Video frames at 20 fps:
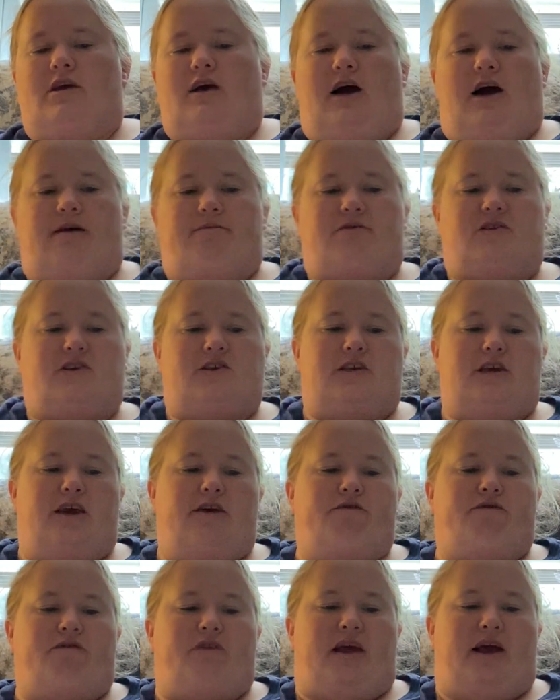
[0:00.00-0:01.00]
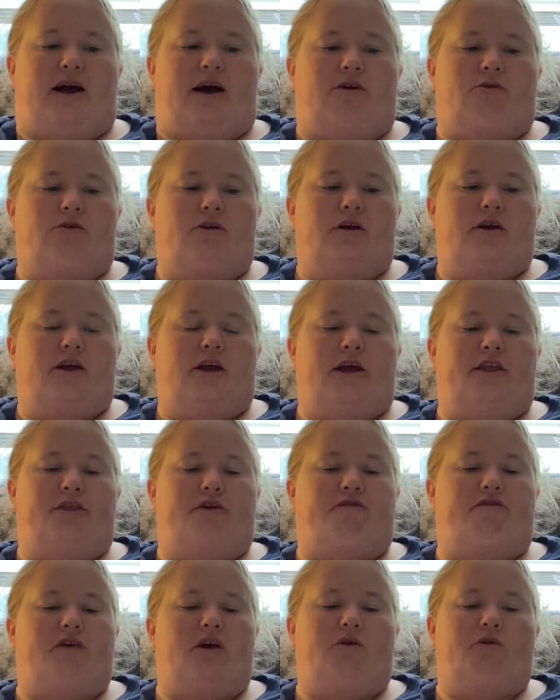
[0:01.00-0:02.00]
I'm safe now, and the
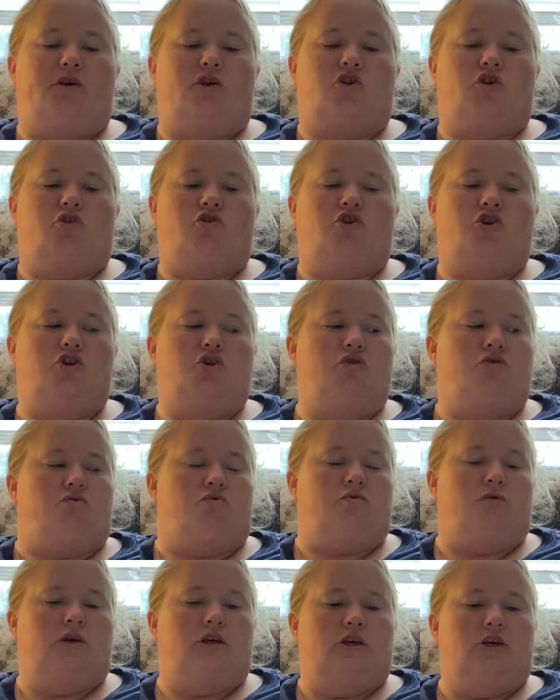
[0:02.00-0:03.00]
fairies are too.